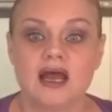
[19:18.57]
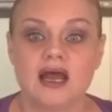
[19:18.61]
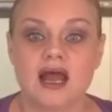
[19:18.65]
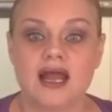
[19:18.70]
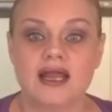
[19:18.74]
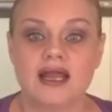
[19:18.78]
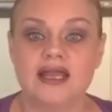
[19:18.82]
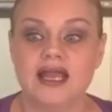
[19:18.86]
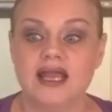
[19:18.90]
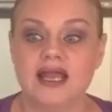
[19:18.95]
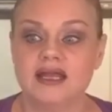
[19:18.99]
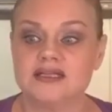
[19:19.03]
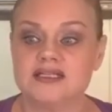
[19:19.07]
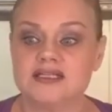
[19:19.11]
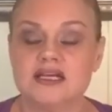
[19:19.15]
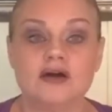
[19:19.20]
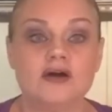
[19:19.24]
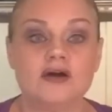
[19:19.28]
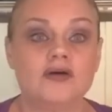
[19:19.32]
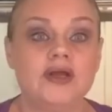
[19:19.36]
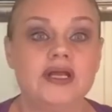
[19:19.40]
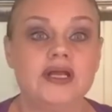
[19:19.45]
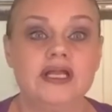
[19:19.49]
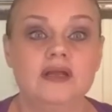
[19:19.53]
I can't
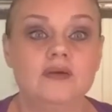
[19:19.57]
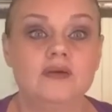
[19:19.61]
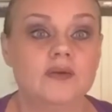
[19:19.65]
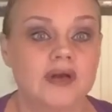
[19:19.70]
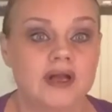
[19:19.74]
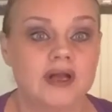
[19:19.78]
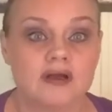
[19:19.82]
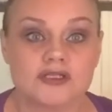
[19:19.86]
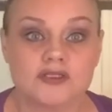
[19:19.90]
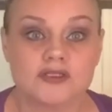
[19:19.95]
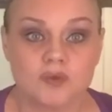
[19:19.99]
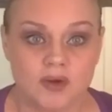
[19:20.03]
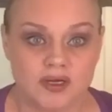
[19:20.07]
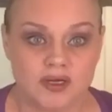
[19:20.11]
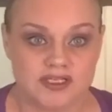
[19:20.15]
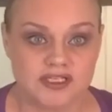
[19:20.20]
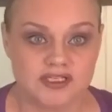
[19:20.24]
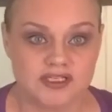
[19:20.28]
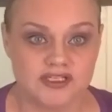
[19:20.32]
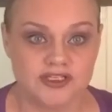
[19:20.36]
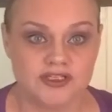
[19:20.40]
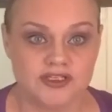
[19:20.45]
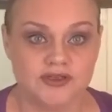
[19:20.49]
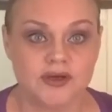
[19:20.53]
tell anyone else what to
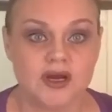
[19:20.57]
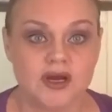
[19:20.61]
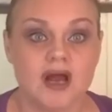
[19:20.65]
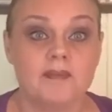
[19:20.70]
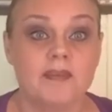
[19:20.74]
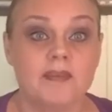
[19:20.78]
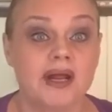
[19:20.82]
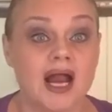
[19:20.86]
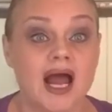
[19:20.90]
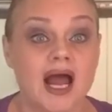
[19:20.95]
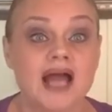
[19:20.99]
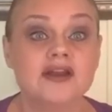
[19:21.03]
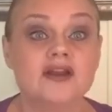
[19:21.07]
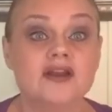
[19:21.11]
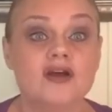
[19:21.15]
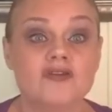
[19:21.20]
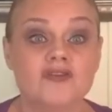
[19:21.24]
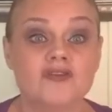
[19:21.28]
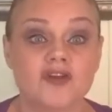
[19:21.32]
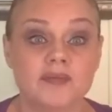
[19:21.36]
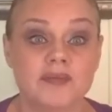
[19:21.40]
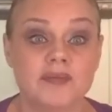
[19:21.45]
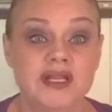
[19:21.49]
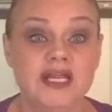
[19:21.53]
do, but I know
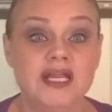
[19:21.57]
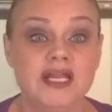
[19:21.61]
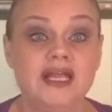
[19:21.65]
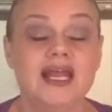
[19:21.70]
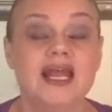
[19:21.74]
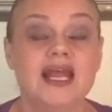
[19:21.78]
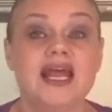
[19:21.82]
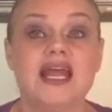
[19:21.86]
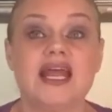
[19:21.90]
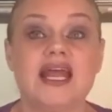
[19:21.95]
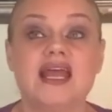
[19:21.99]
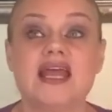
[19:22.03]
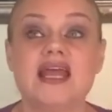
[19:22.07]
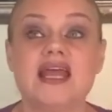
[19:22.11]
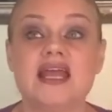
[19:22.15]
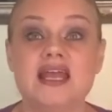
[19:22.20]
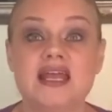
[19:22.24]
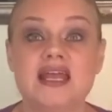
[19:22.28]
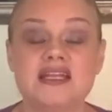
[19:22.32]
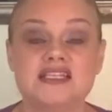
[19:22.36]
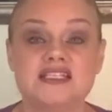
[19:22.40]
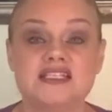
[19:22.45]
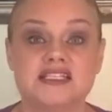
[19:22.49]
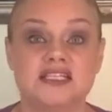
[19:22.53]
for me,
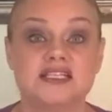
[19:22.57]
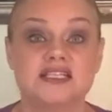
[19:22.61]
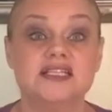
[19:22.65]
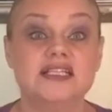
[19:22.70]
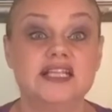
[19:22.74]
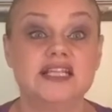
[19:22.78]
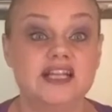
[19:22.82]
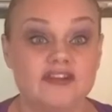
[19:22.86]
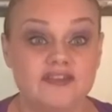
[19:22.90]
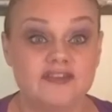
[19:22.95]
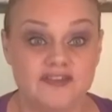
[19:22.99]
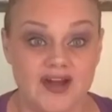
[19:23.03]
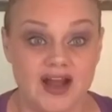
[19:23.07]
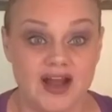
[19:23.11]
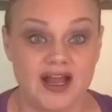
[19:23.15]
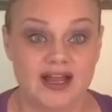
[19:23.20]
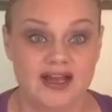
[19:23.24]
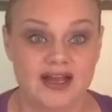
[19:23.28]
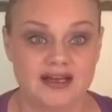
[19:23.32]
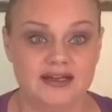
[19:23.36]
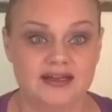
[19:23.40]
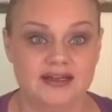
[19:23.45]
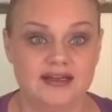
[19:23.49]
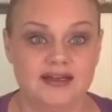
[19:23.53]
it
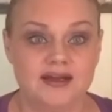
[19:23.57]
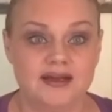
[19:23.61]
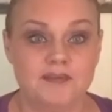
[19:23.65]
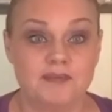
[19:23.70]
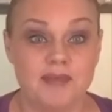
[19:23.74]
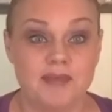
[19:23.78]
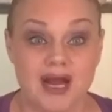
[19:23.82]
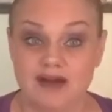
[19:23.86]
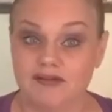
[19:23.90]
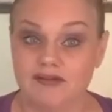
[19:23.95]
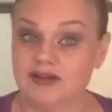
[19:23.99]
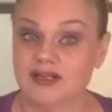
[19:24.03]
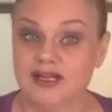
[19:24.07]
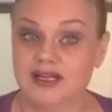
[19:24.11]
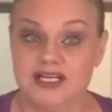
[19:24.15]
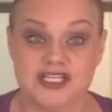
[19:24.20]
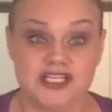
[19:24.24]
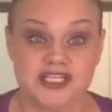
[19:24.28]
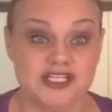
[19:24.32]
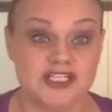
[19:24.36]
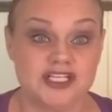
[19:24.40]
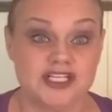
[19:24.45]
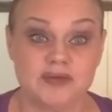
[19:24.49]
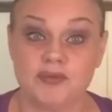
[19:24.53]
solidified my
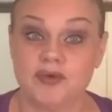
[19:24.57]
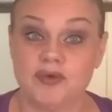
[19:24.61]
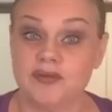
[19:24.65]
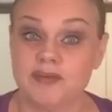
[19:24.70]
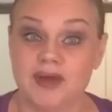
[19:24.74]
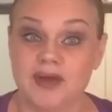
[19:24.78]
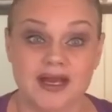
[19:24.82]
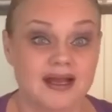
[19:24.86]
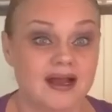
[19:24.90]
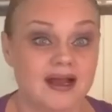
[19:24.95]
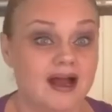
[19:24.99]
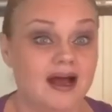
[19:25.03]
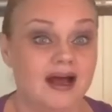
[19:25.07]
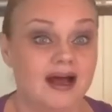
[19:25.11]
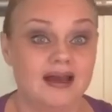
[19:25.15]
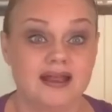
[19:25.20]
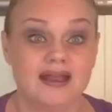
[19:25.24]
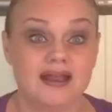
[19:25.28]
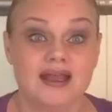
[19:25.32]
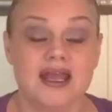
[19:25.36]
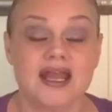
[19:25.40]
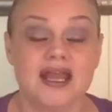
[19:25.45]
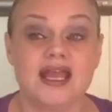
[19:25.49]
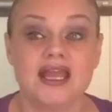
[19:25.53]
relationship with my God.
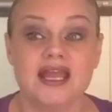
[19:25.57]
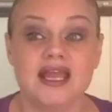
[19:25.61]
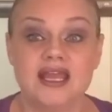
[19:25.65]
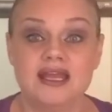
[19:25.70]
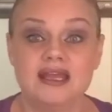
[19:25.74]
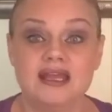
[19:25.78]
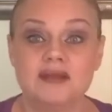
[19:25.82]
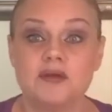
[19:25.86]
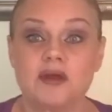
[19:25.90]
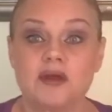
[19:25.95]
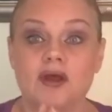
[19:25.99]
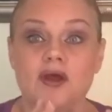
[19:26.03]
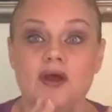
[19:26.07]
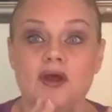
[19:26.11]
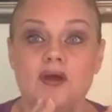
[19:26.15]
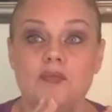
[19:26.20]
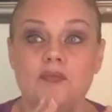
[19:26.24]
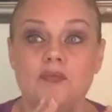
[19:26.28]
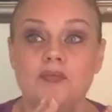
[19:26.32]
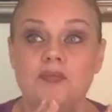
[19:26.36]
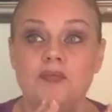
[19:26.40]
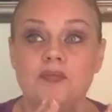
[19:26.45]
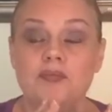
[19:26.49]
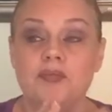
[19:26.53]
It
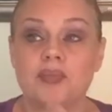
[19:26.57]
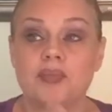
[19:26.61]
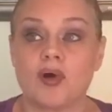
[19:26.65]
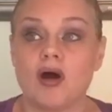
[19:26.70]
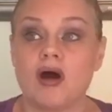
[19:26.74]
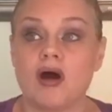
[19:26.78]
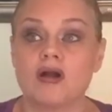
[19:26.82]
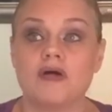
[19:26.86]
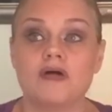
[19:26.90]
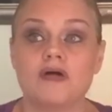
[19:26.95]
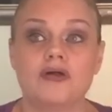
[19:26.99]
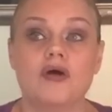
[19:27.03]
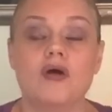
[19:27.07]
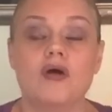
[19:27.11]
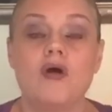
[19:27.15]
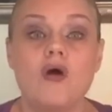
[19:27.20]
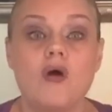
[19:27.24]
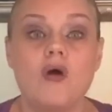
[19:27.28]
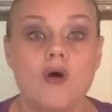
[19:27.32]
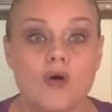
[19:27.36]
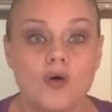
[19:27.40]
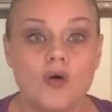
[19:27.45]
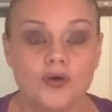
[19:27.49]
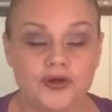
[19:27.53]
brought on a
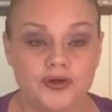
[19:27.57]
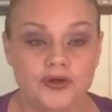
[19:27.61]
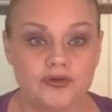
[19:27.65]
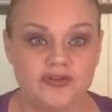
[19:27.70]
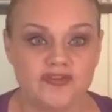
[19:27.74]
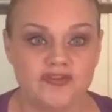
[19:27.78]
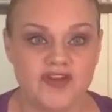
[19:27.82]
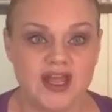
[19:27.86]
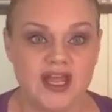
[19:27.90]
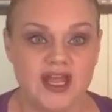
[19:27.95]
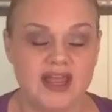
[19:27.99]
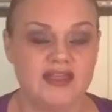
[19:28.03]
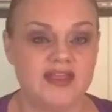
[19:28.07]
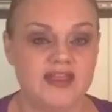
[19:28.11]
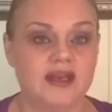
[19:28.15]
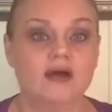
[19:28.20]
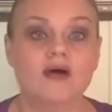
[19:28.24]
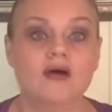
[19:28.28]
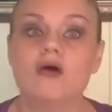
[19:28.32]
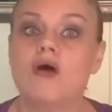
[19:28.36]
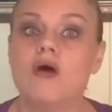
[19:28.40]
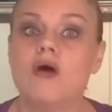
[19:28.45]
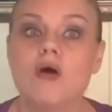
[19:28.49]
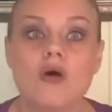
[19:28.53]
whole new faith and
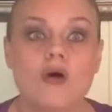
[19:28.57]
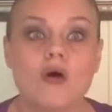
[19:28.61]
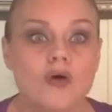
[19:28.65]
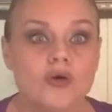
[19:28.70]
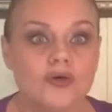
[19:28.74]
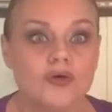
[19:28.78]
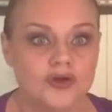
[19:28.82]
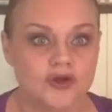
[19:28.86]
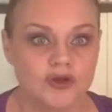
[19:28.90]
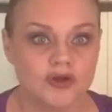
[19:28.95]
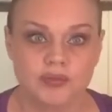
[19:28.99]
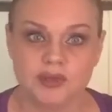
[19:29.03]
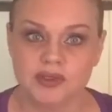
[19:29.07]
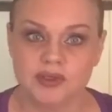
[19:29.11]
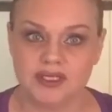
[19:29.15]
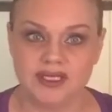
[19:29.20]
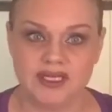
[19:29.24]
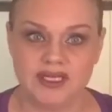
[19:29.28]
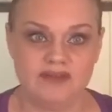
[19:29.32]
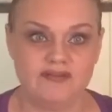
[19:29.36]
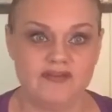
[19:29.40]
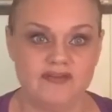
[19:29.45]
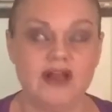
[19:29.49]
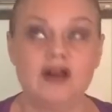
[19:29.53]
a whole new
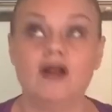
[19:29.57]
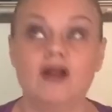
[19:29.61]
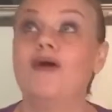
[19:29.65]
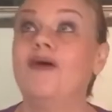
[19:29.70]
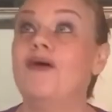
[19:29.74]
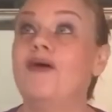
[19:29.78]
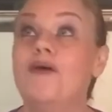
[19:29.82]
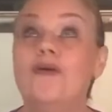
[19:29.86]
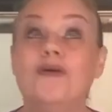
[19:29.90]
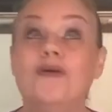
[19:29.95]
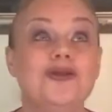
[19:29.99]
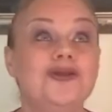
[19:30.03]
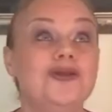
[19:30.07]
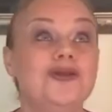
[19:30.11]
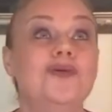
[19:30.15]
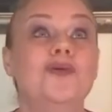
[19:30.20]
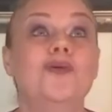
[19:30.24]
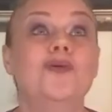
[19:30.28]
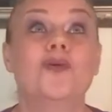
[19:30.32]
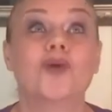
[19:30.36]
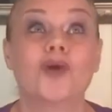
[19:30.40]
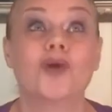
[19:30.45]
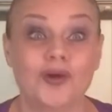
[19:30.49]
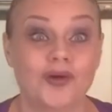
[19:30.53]
belief in a whole
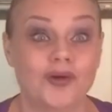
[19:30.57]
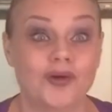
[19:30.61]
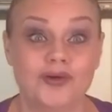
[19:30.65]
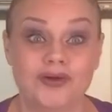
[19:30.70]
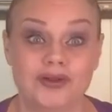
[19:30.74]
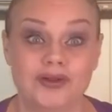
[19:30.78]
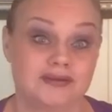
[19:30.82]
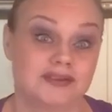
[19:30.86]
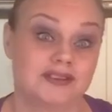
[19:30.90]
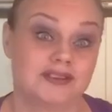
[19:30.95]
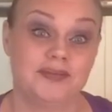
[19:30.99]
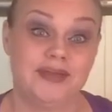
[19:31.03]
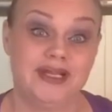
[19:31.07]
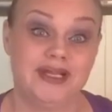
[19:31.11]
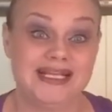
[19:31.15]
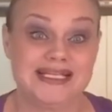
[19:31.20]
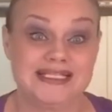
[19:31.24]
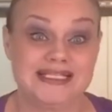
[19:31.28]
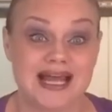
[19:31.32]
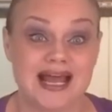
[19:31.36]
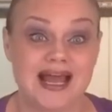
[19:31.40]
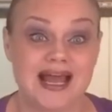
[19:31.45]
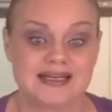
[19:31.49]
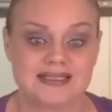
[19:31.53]
new world, to be
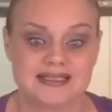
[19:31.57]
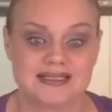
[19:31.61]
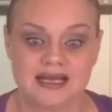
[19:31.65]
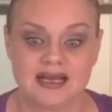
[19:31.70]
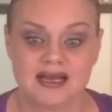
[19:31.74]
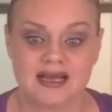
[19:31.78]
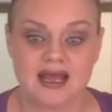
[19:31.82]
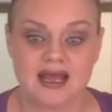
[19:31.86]
exact.